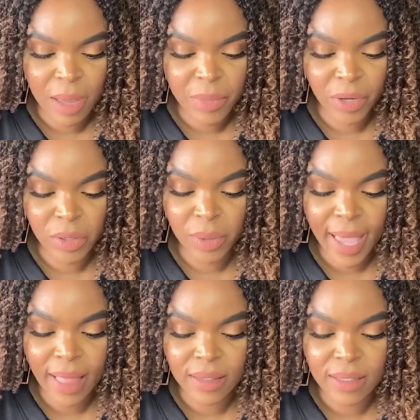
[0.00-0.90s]
their
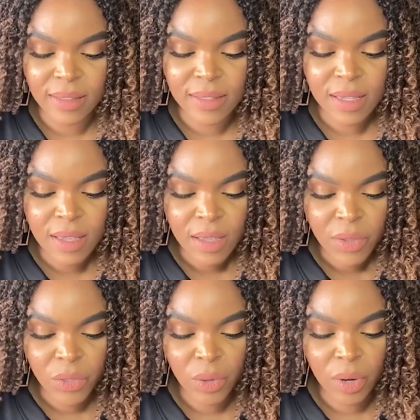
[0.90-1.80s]
localities
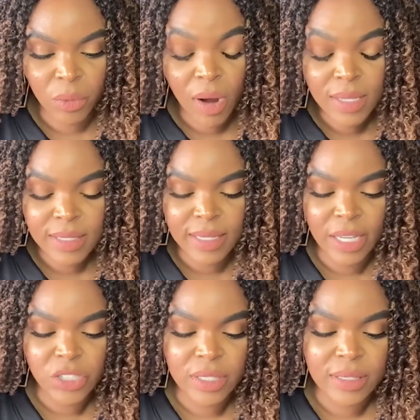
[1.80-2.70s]
across the
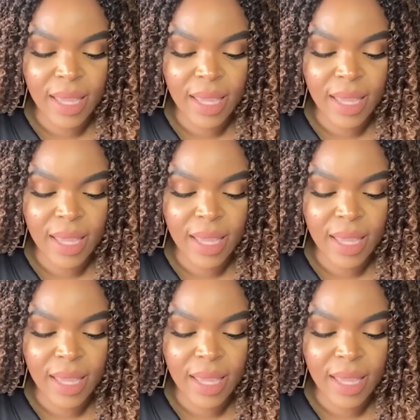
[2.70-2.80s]
nation,